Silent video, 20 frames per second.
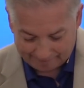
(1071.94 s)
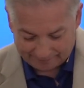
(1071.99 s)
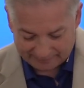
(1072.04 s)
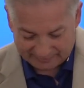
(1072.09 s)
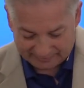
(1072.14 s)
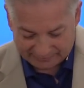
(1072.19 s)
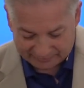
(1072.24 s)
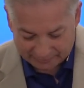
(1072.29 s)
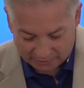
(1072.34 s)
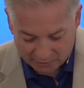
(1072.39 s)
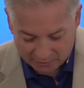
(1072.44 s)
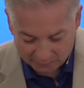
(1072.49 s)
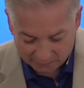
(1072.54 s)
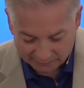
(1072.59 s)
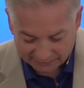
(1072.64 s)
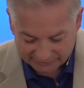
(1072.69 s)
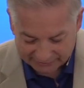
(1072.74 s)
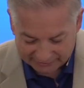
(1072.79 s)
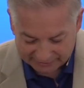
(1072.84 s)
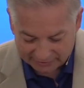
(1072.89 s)
The stone
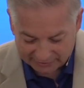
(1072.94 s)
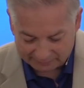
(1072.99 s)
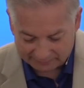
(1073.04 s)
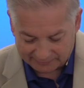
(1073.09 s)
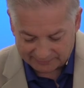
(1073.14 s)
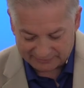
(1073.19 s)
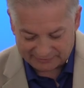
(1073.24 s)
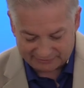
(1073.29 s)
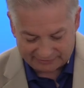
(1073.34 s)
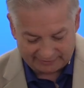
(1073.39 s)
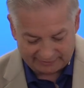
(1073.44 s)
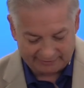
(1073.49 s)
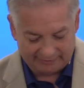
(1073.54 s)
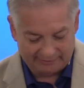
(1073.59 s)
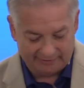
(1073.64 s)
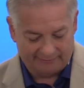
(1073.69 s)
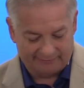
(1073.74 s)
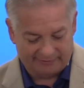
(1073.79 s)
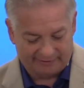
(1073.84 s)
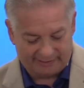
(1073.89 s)
was sealed with the
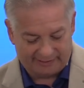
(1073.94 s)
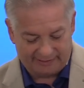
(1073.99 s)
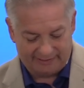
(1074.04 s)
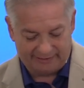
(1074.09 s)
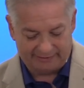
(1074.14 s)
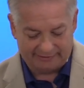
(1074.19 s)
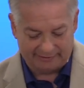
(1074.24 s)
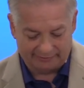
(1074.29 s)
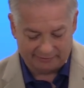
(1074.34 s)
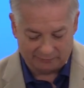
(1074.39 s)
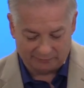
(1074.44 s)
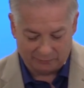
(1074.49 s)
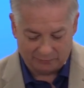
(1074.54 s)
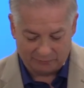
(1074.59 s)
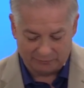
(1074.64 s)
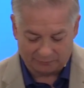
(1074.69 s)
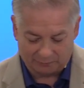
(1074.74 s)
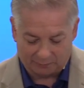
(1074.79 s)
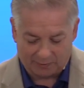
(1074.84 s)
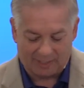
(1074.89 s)
signet of the kings and the
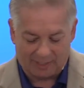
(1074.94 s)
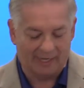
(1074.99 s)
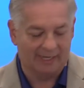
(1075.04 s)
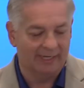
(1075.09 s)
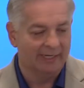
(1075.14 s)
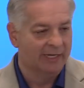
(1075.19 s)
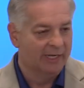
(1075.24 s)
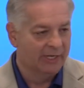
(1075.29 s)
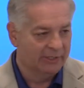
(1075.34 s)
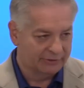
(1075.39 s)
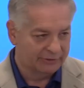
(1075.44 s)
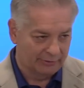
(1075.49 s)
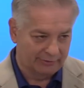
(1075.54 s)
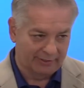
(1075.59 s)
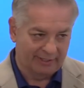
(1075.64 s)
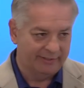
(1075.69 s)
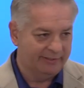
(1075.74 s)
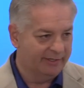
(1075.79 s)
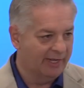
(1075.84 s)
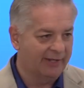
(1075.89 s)
lords. Why? So
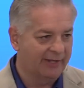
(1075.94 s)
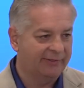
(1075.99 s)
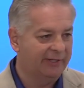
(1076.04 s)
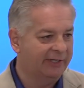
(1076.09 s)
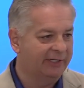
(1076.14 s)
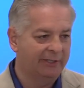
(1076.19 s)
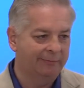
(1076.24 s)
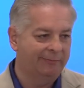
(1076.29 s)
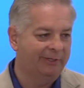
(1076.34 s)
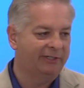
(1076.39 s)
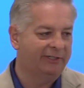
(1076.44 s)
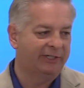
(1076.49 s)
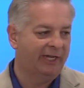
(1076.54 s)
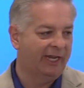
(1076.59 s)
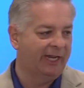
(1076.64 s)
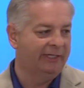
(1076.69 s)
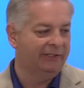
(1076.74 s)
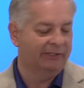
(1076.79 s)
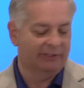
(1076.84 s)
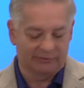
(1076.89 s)
that nothing could be
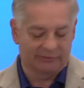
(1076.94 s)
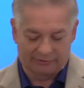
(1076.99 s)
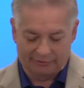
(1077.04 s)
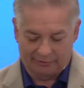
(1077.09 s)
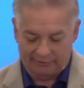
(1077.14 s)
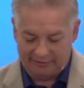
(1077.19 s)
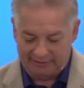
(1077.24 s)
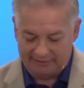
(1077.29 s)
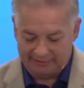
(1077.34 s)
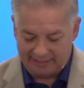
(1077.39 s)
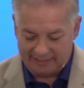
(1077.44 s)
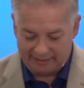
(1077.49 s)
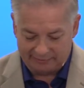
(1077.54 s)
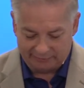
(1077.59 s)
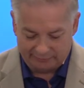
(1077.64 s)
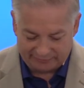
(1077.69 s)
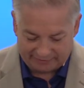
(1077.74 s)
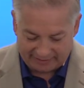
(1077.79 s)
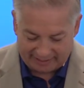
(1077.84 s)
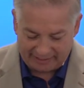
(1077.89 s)
changed concerning
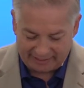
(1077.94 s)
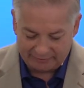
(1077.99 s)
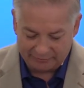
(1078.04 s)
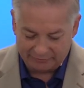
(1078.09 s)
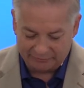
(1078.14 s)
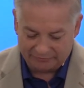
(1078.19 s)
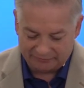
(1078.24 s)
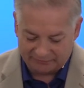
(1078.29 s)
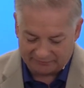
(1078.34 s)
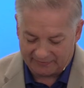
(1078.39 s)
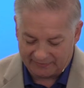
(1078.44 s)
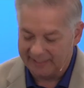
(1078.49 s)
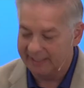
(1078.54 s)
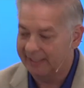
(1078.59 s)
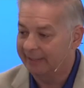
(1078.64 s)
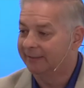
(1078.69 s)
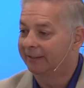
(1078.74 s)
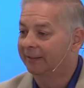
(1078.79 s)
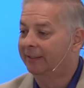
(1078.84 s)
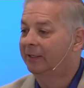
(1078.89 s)
Daniel. Daniel's
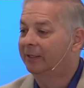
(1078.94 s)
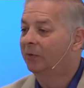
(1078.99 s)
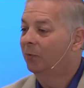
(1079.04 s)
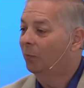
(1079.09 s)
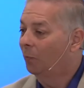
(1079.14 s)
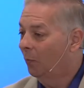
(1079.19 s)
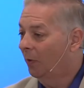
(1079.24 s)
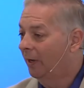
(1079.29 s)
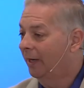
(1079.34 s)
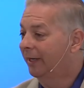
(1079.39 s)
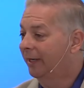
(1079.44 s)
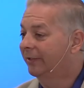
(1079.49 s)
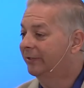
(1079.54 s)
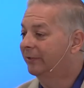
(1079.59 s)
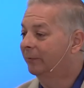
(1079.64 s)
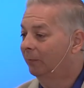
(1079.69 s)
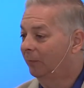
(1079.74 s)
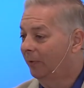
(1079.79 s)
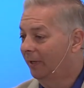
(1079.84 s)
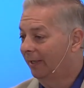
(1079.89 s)
fate
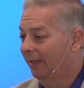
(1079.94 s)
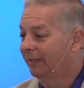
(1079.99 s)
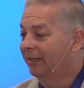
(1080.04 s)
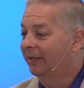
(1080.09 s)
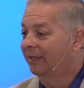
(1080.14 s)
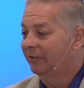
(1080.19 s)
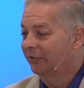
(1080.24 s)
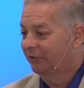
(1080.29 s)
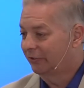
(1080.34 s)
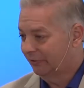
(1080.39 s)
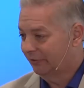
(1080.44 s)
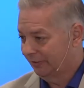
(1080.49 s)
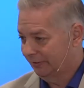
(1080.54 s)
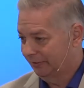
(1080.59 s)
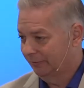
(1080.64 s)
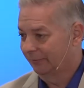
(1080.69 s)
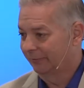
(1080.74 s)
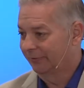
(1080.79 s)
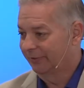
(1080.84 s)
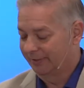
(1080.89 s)
was what?
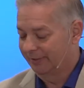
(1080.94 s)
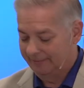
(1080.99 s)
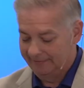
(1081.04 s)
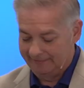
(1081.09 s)
Sealed.